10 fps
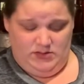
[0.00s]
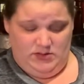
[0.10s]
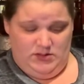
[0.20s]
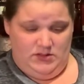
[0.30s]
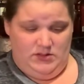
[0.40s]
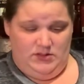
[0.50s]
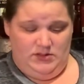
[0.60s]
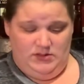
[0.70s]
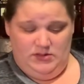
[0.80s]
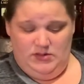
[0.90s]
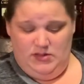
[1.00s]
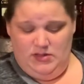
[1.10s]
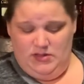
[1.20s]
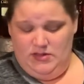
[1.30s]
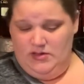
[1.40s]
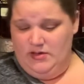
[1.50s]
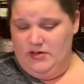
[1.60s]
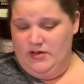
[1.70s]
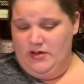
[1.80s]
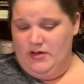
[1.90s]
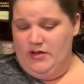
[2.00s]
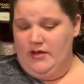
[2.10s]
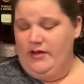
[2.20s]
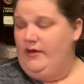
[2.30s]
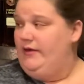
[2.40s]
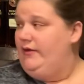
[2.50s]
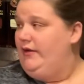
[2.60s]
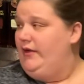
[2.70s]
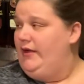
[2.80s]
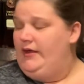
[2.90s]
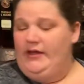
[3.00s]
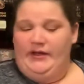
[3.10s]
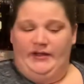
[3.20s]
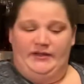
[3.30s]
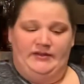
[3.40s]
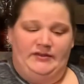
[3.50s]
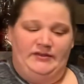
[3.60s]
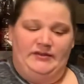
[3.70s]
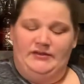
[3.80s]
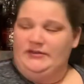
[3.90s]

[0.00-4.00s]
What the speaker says: [no speech]